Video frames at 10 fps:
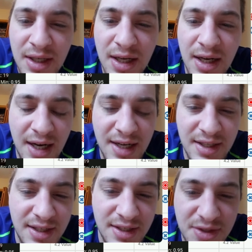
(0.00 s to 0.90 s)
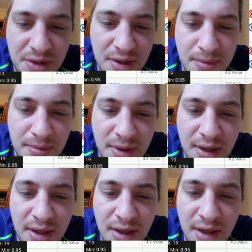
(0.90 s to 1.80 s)
I didn't get to him
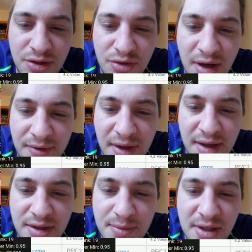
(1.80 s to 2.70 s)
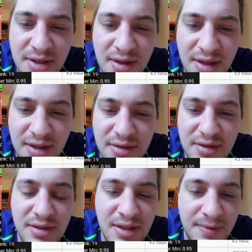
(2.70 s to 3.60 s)
on DraftKings because I like a
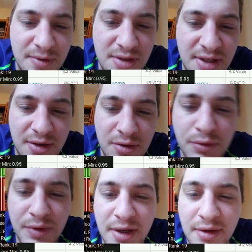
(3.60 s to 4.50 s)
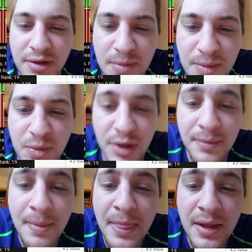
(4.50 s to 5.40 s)
different center over there a little bit more.